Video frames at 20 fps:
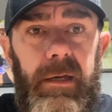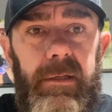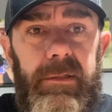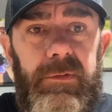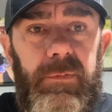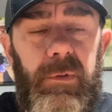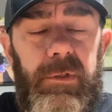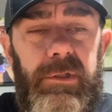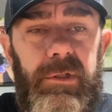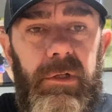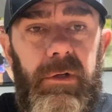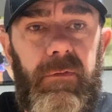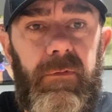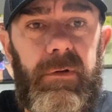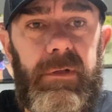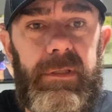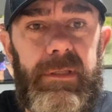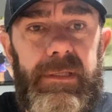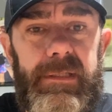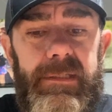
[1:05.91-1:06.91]
switching over
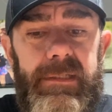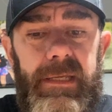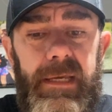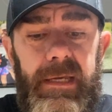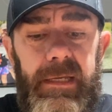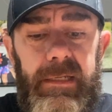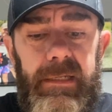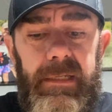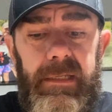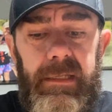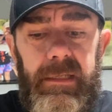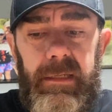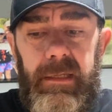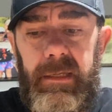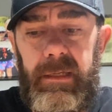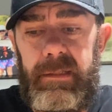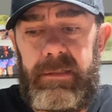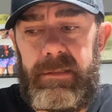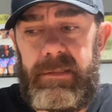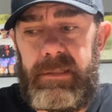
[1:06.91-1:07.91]
to this technique.
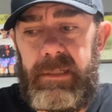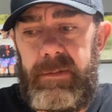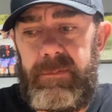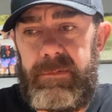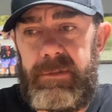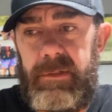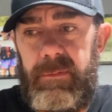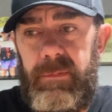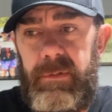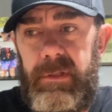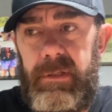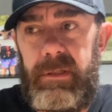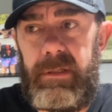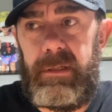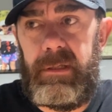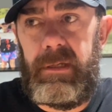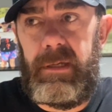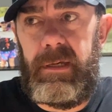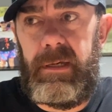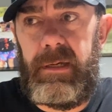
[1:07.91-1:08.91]
It seems to
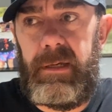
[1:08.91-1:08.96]
be